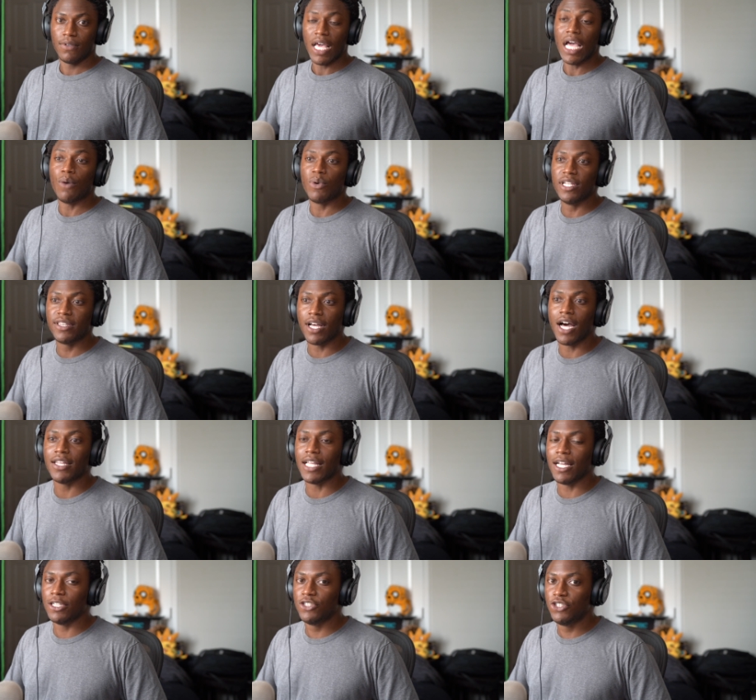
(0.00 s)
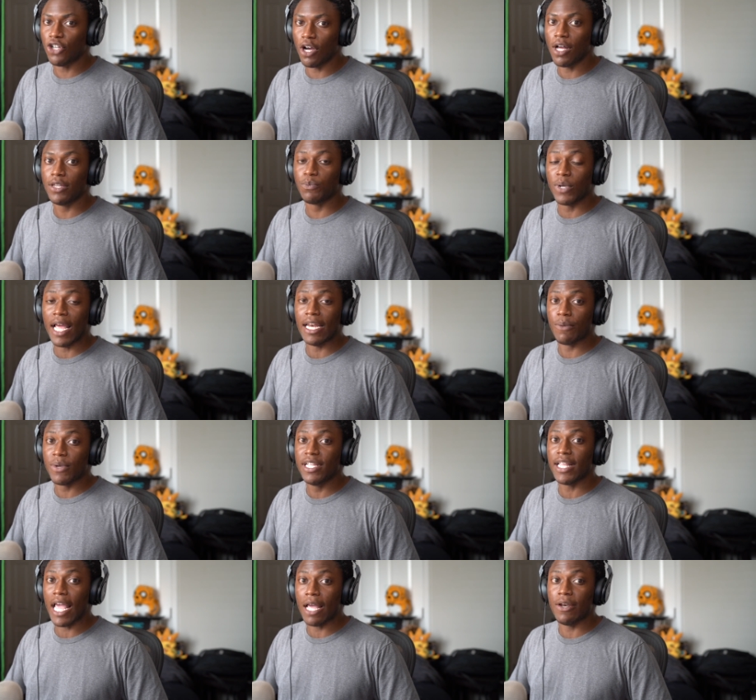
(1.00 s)
And we thought that
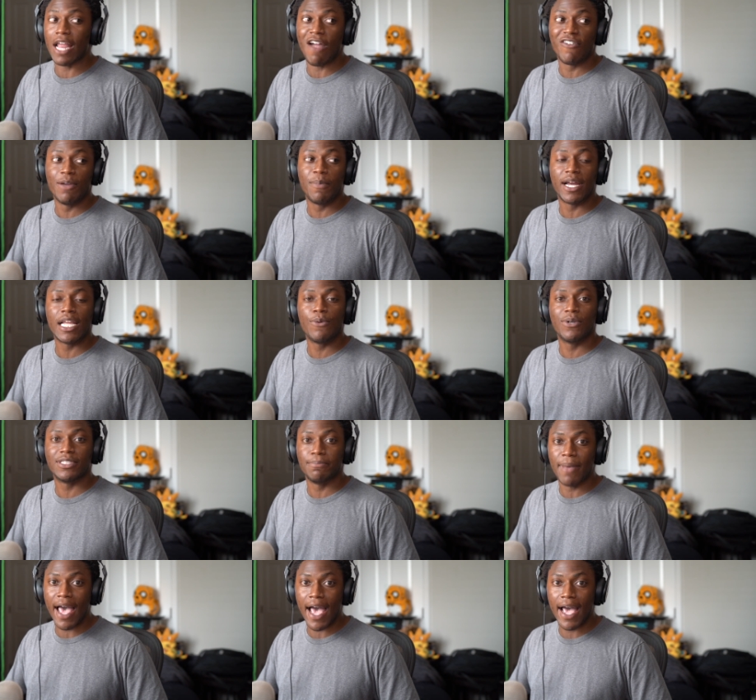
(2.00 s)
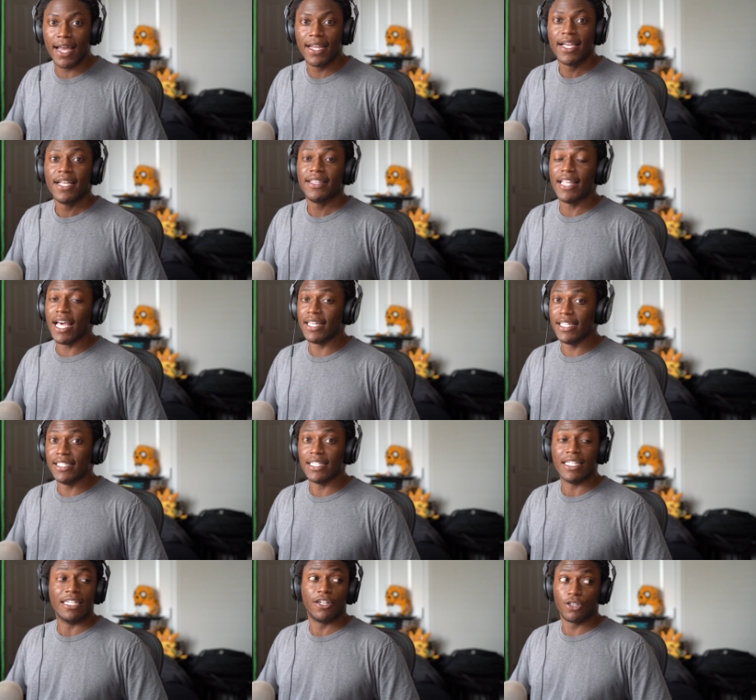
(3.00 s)
everybody was mad that
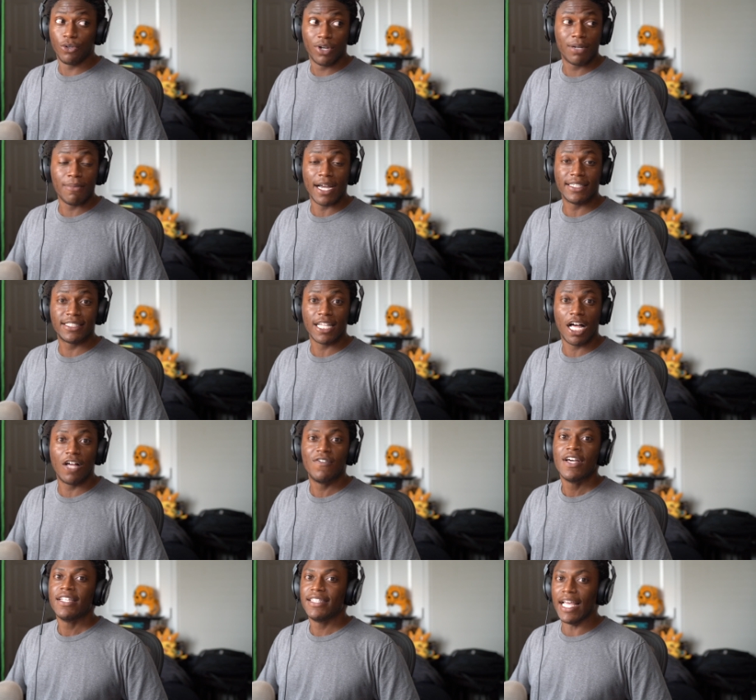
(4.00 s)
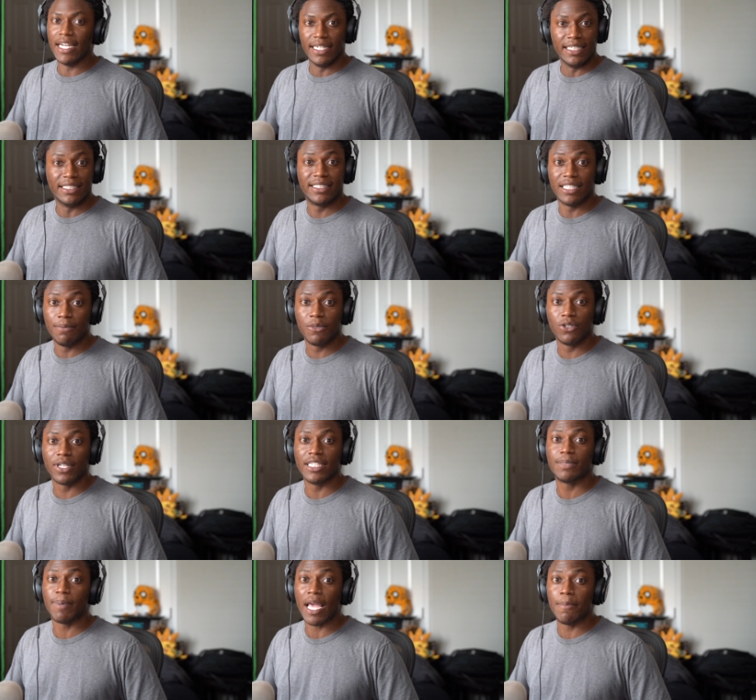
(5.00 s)
including myself, that these
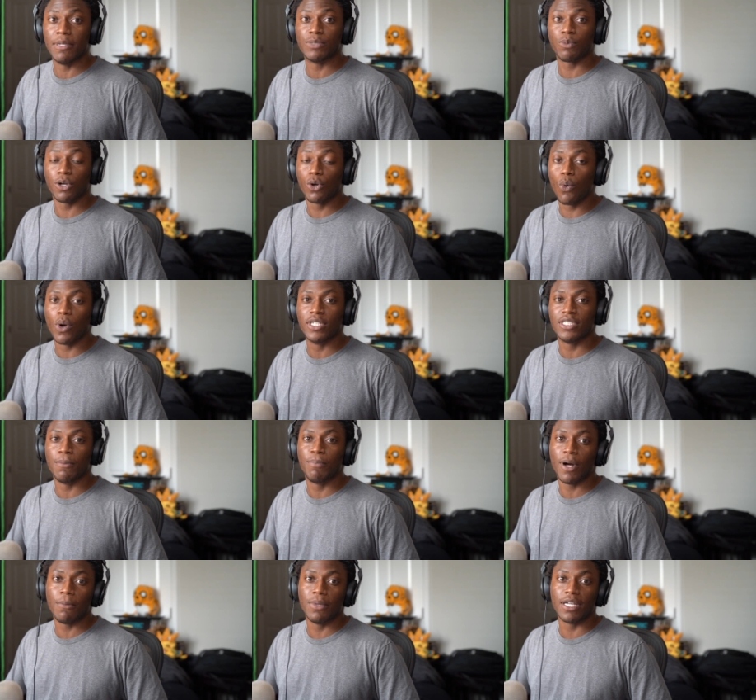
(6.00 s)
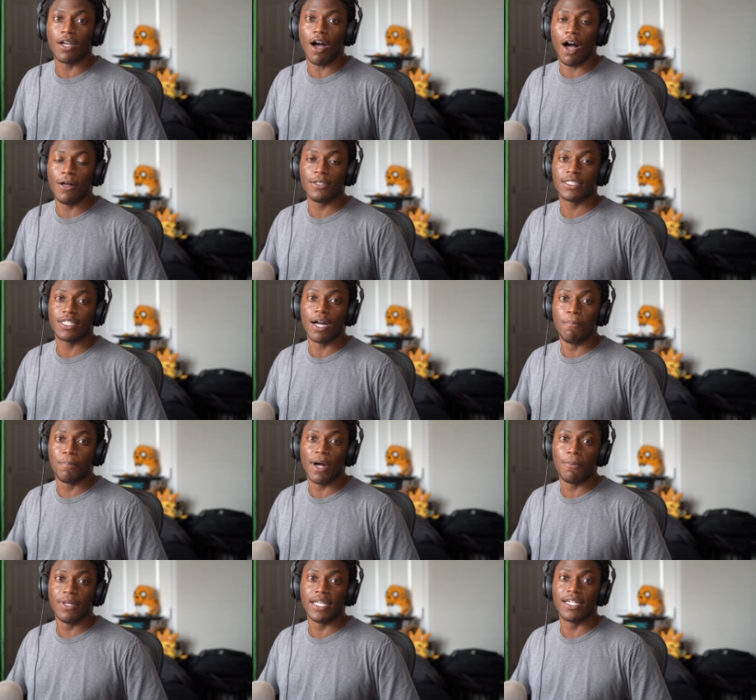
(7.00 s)
stimulus payments were going to public
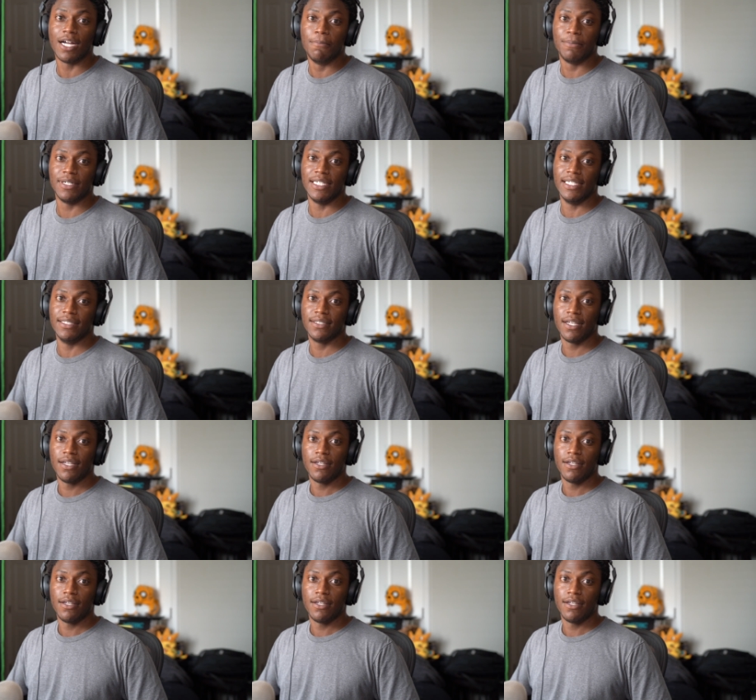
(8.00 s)
companies.